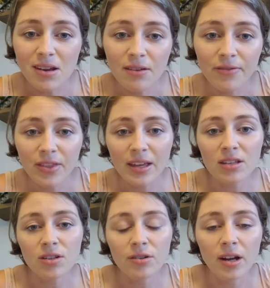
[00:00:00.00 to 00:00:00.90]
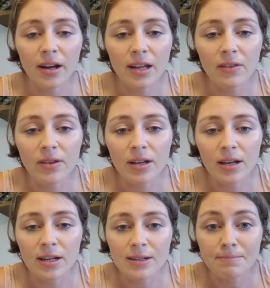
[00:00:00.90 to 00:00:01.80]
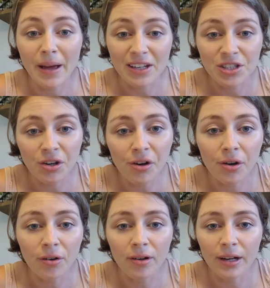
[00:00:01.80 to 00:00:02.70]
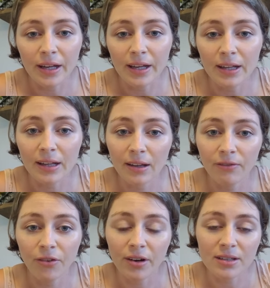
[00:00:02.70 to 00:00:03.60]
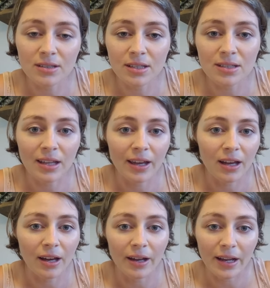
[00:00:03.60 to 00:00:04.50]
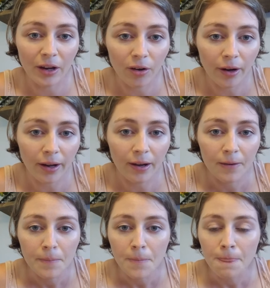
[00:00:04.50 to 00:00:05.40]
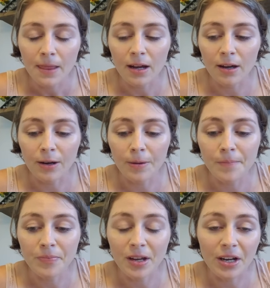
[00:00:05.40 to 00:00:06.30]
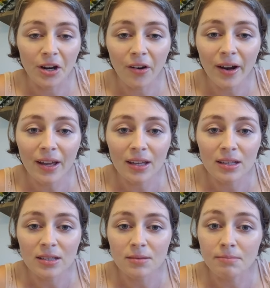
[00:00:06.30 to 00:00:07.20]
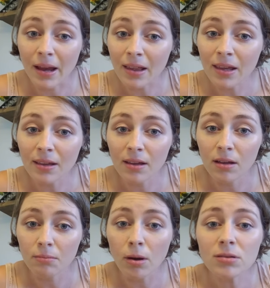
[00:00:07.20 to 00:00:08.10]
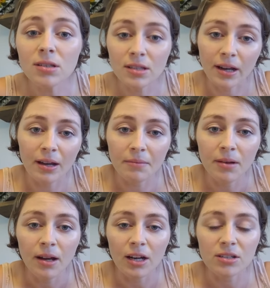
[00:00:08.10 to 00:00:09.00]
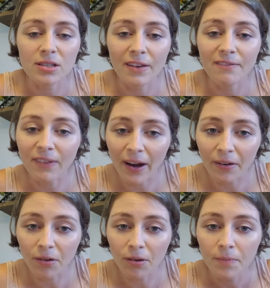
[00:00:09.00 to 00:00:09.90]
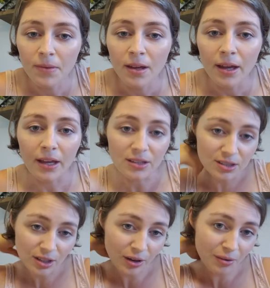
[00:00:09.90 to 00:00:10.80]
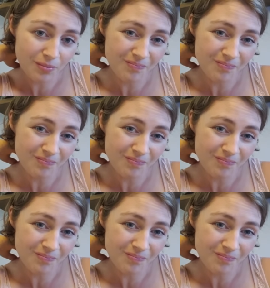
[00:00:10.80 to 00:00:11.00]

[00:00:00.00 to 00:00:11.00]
if things are not even um, bacterial, for instance, like an earache, um, an earache is mainly, most of the time, I should say viral. And so